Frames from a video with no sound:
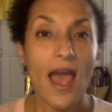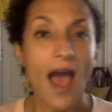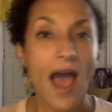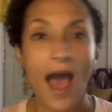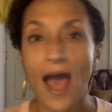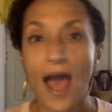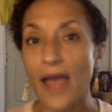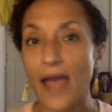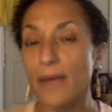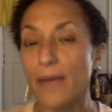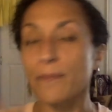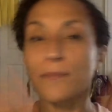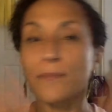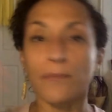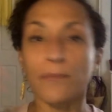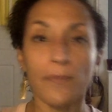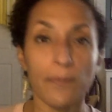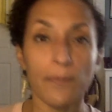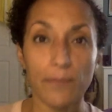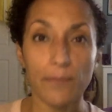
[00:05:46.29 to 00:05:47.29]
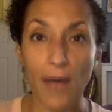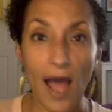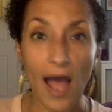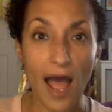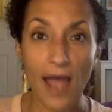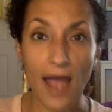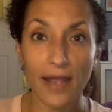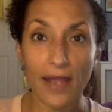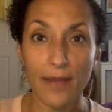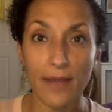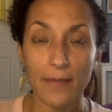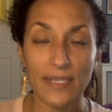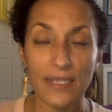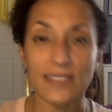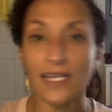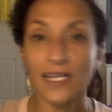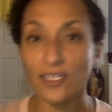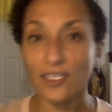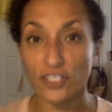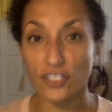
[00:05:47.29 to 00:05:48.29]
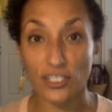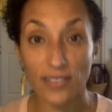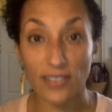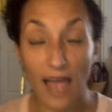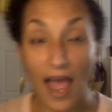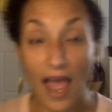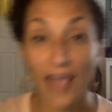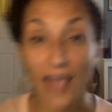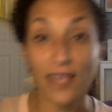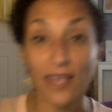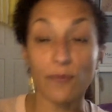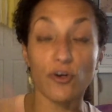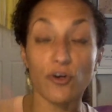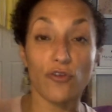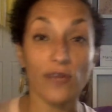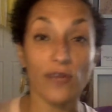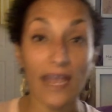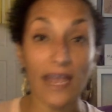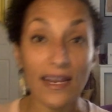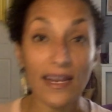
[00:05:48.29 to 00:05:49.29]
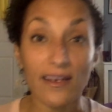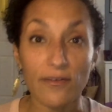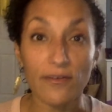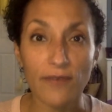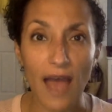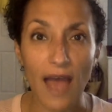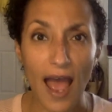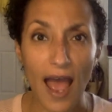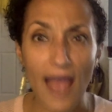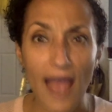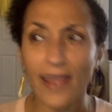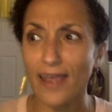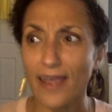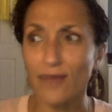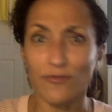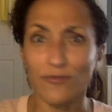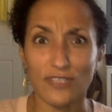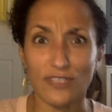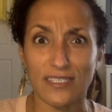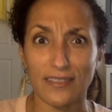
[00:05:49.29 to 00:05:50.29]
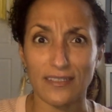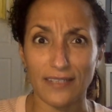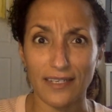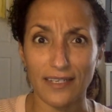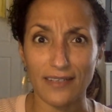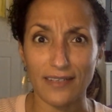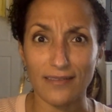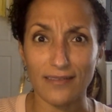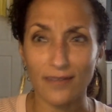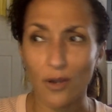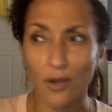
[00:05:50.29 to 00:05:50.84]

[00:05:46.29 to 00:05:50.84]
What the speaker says: I am intelligent. I am creative. I am resilient.